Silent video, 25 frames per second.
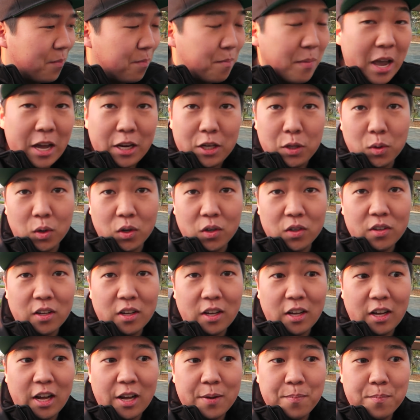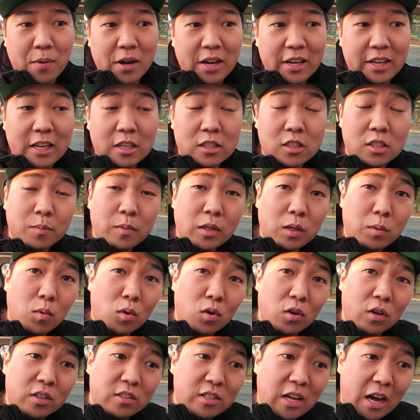Manual. I might get something
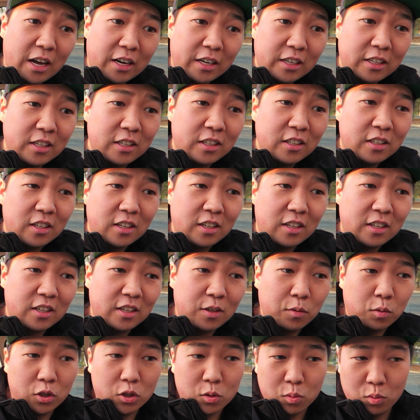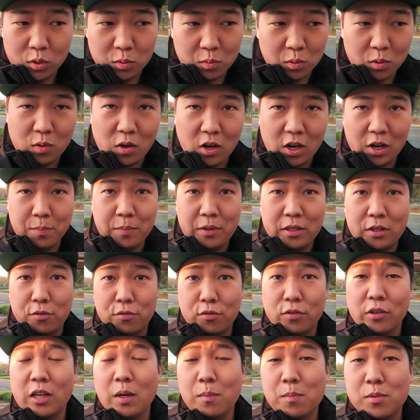more exotic. which would require me to
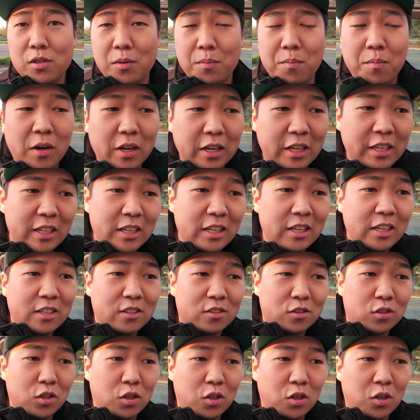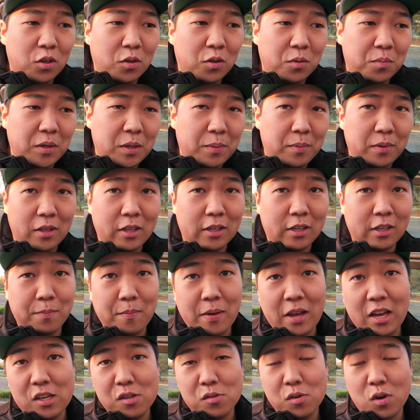free up some money. So maybe like a
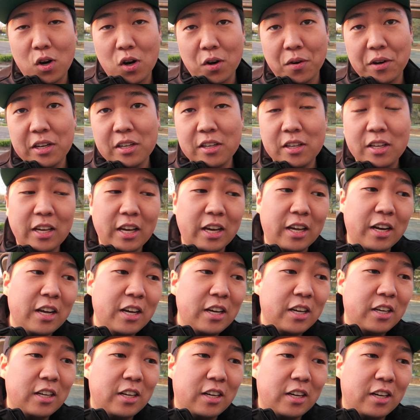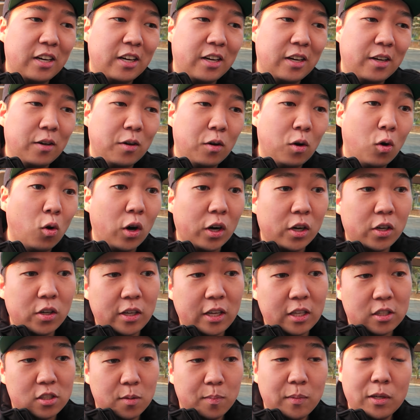manual R8 again, or I
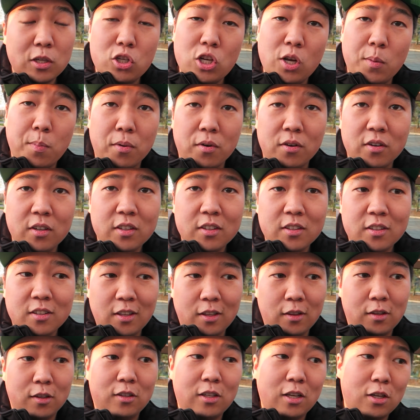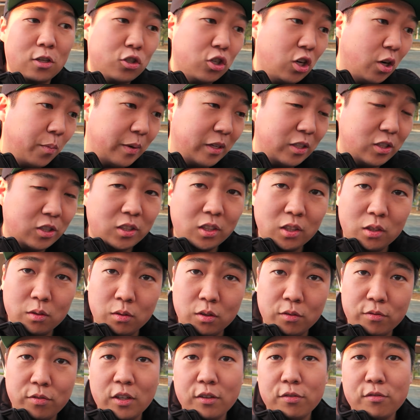could get something cheaper. I looked at Shelby
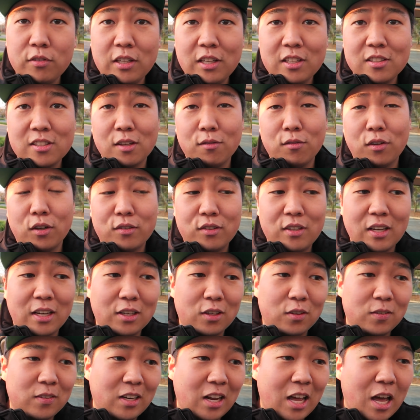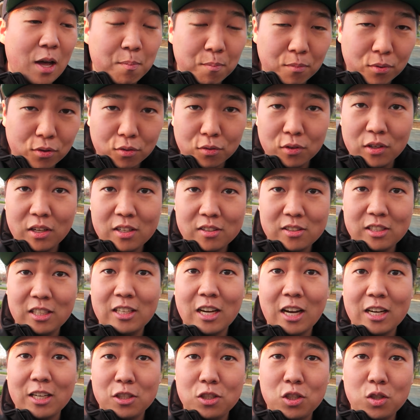GT350s. I looked at M3s,
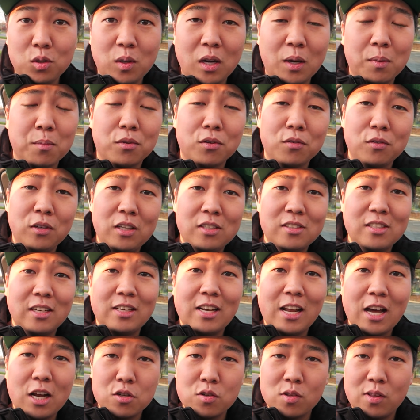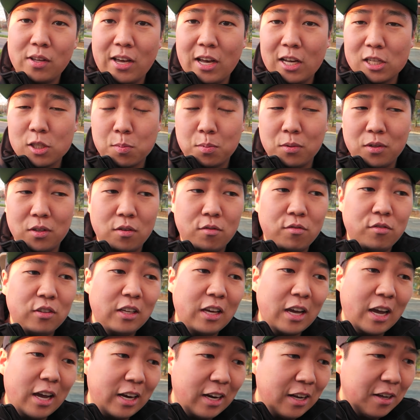E92 M3s, that naturally aspirated
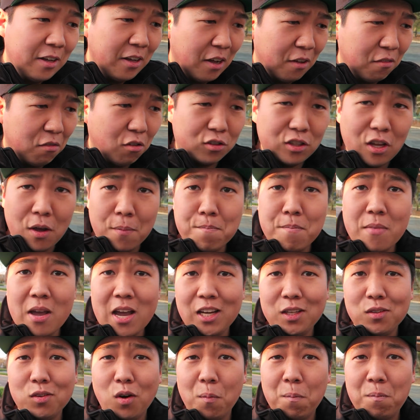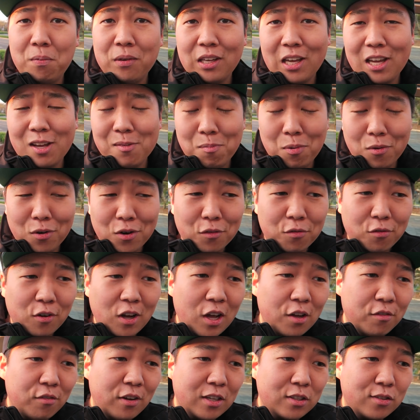V8. Looked at manual
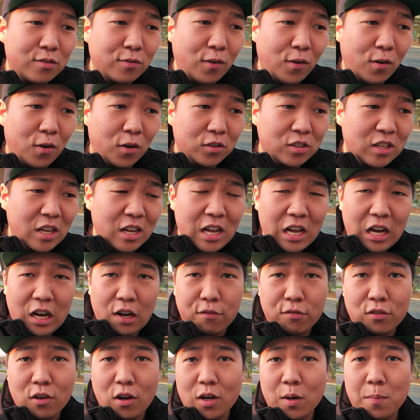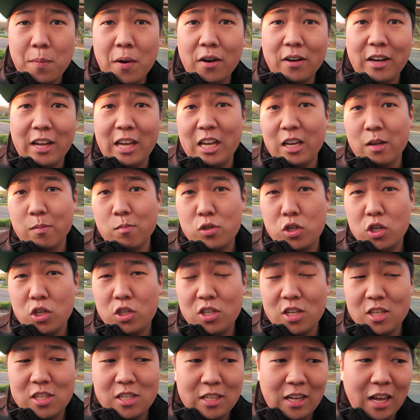B8.5 S4s. I've thought about
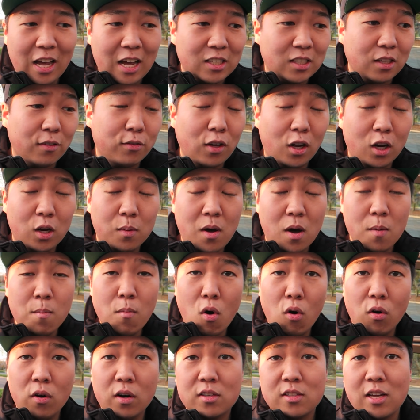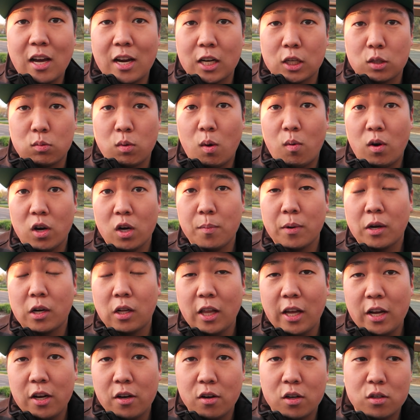AMG GTS. I've thought about more exotic. Do I want a
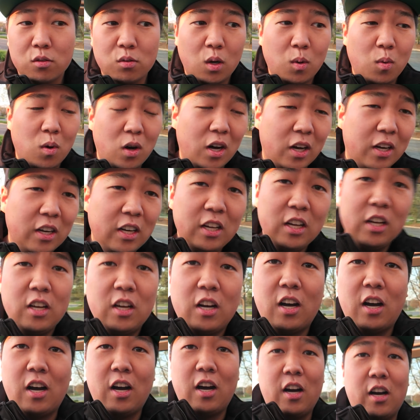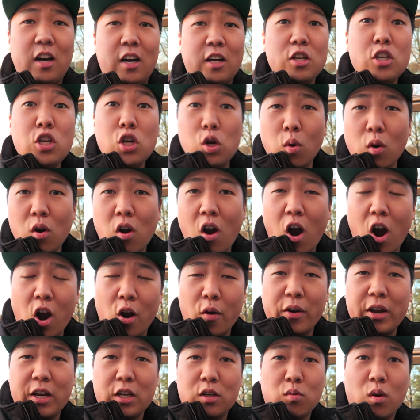McLaren? Do I want a newer
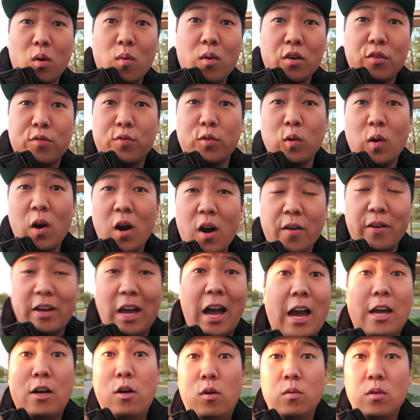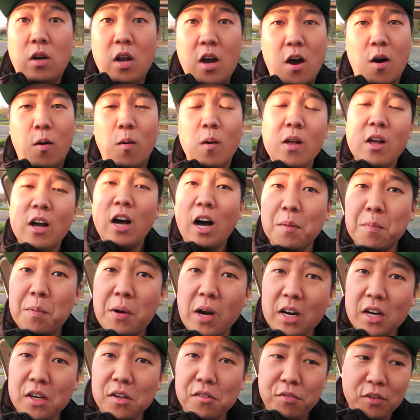R8? Do I want a Ferrari? I don't know. I'm
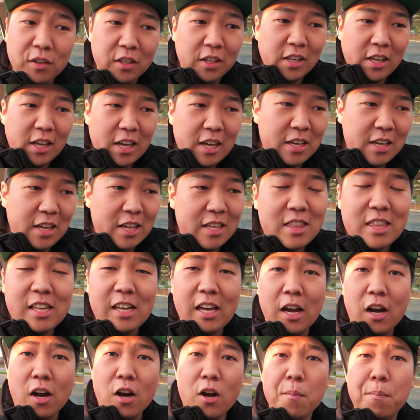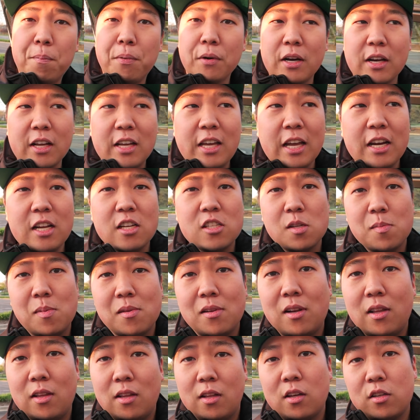kind of in the air, but getting
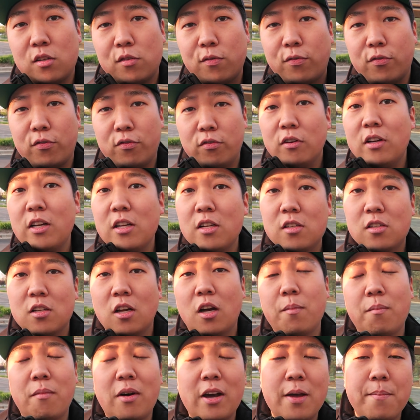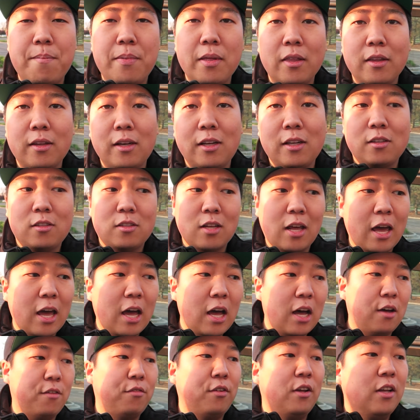something that just frees up my ability to
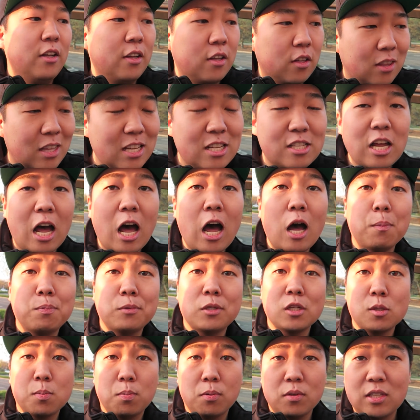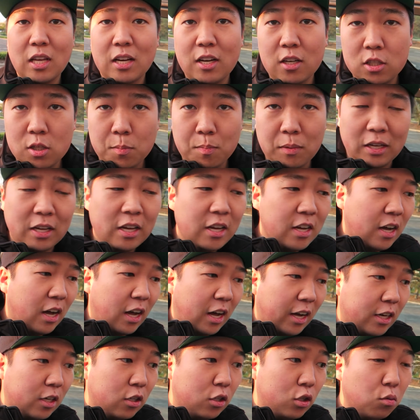have these options presented to me.
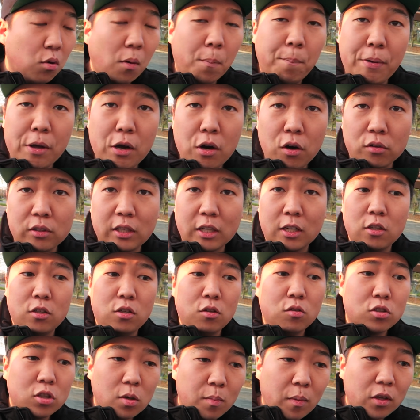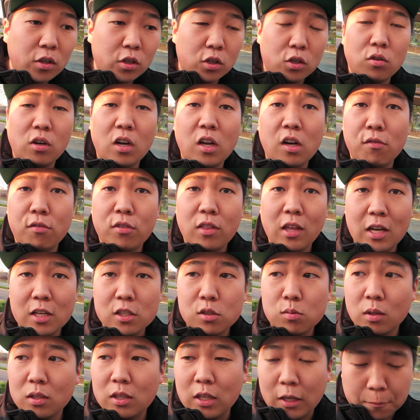I could do a build. I could do some other creative
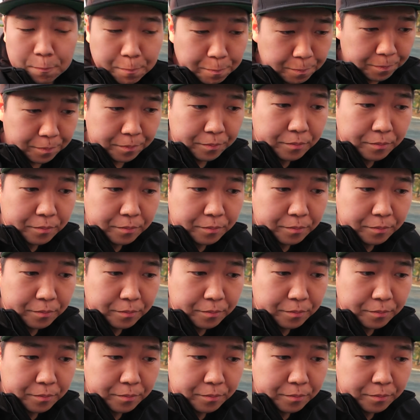things with it.